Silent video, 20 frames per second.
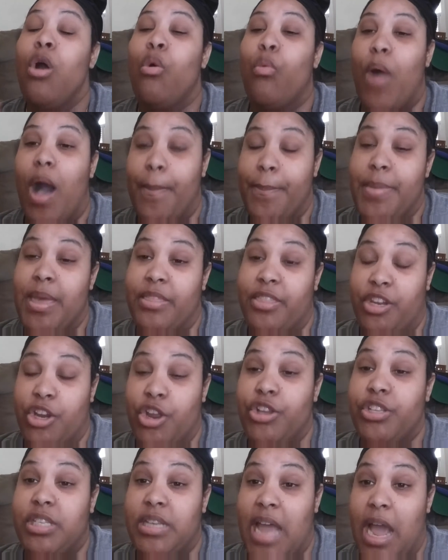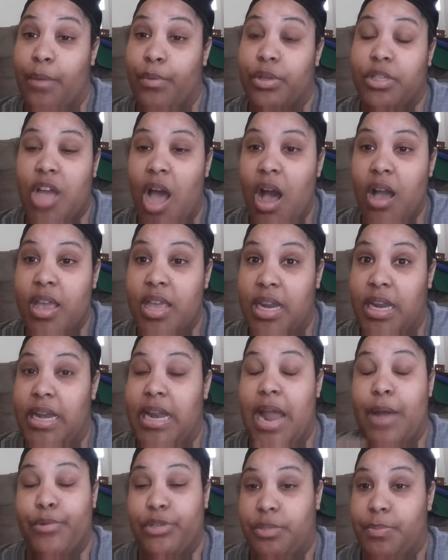While the nurse and I were talking, and
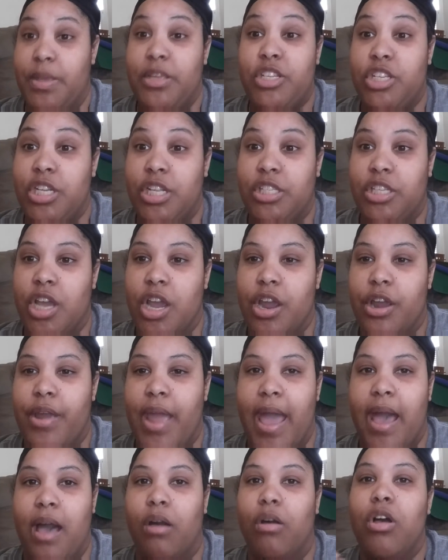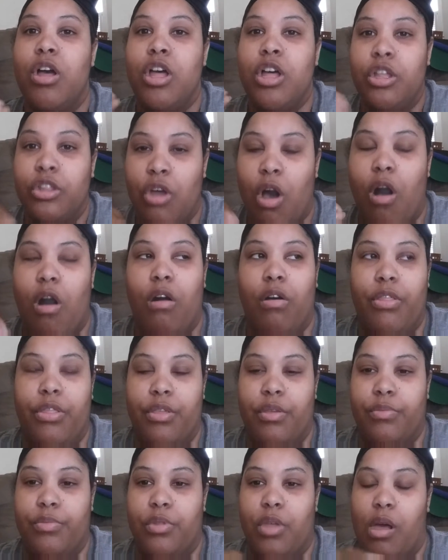I was mentioning to her how
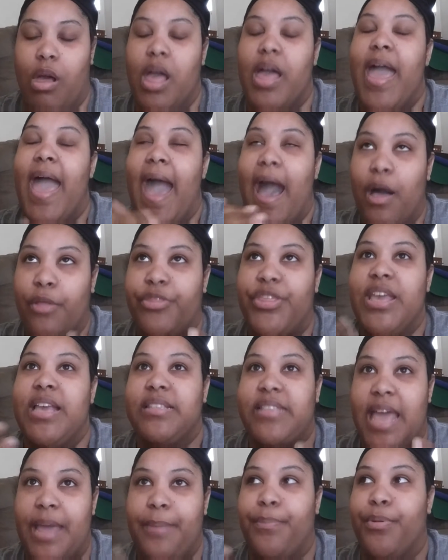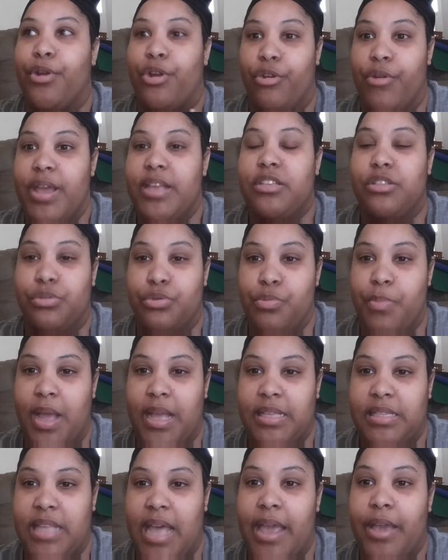things had progressed through
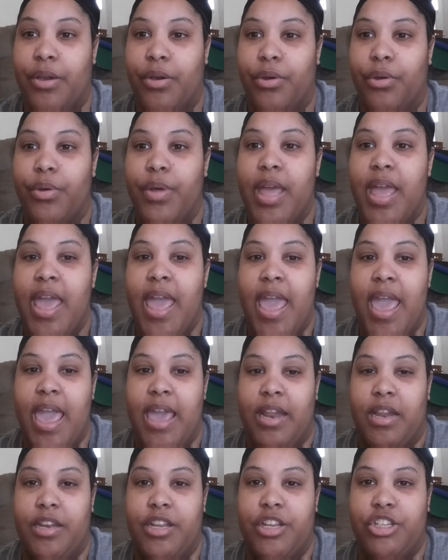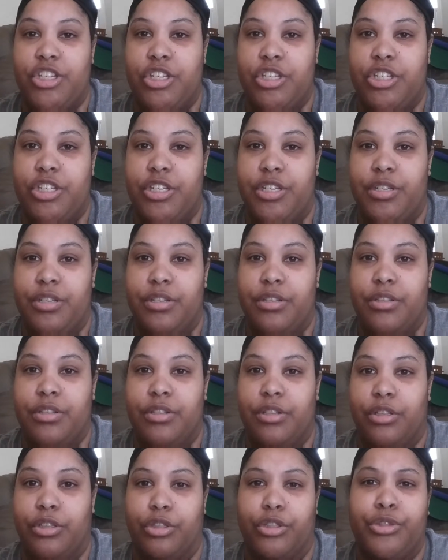my cycle, in addition to
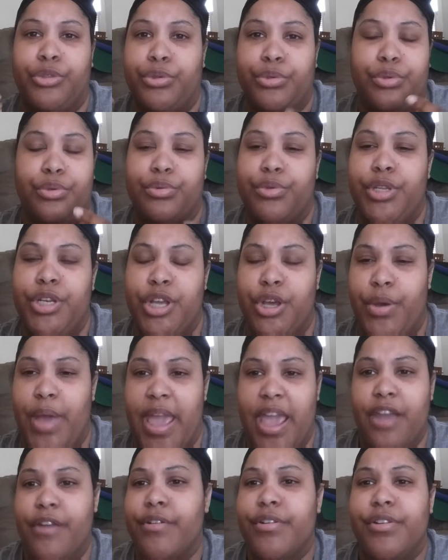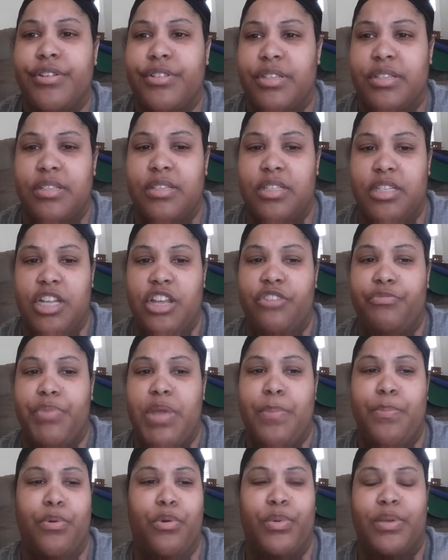little, you know, errors and stuff.
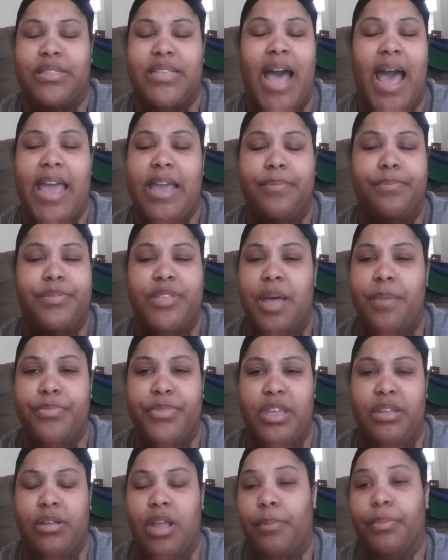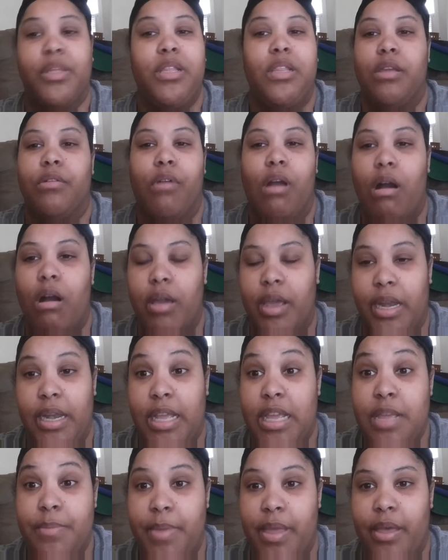People would type something completely wrong in
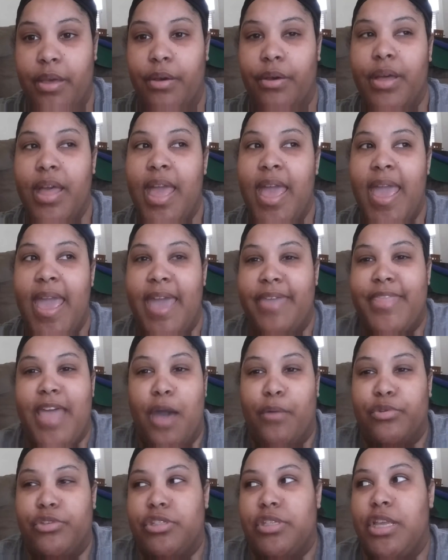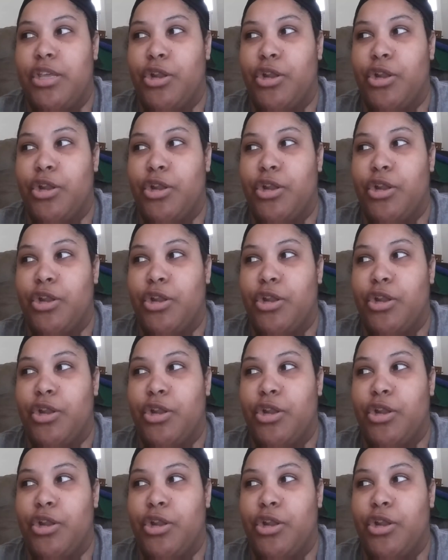an email, and that would just